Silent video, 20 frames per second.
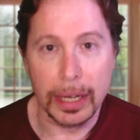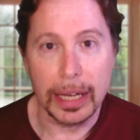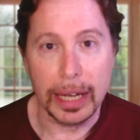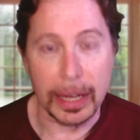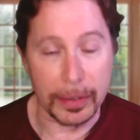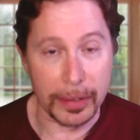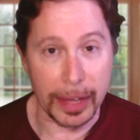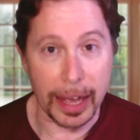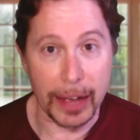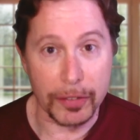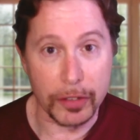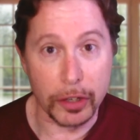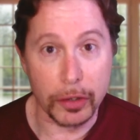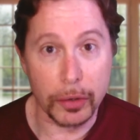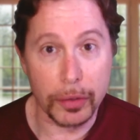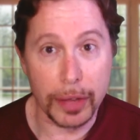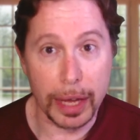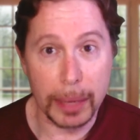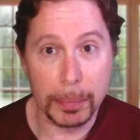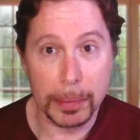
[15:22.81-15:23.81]
And they have to do
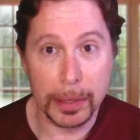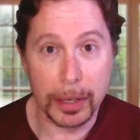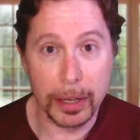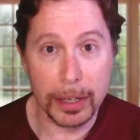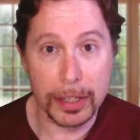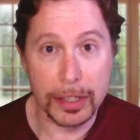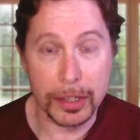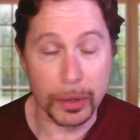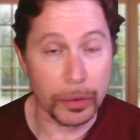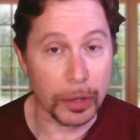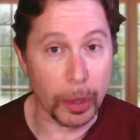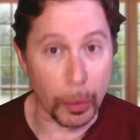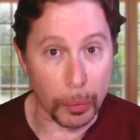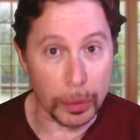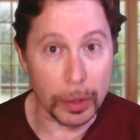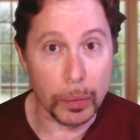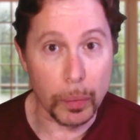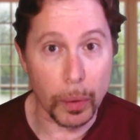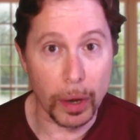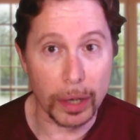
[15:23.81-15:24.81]
that because they're the
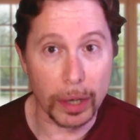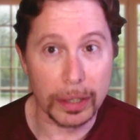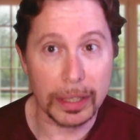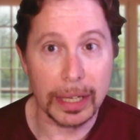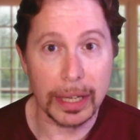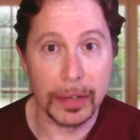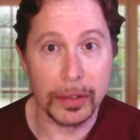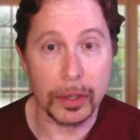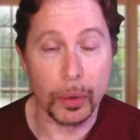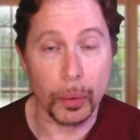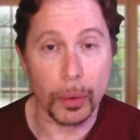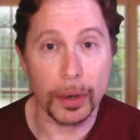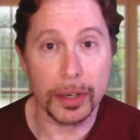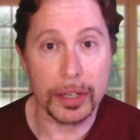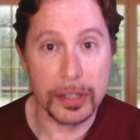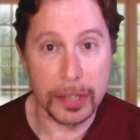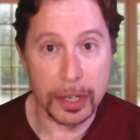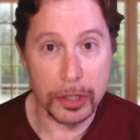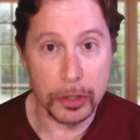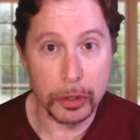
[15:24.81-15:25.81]
only one in the
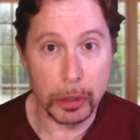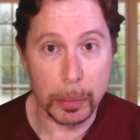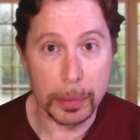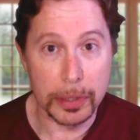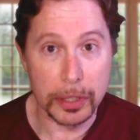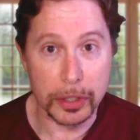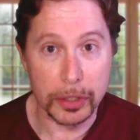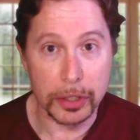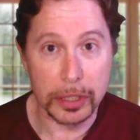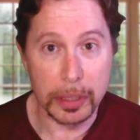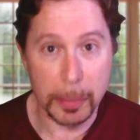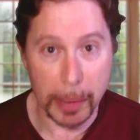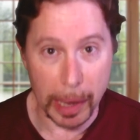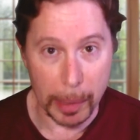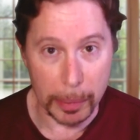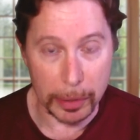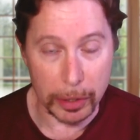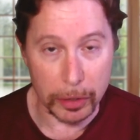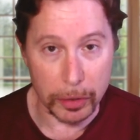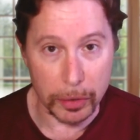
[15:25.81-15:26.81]
organizational position to be
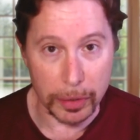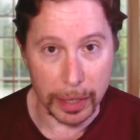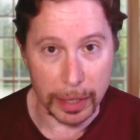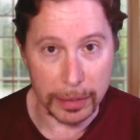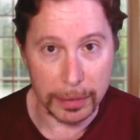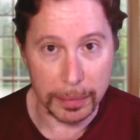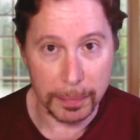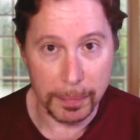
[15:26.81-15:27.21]
able to do that.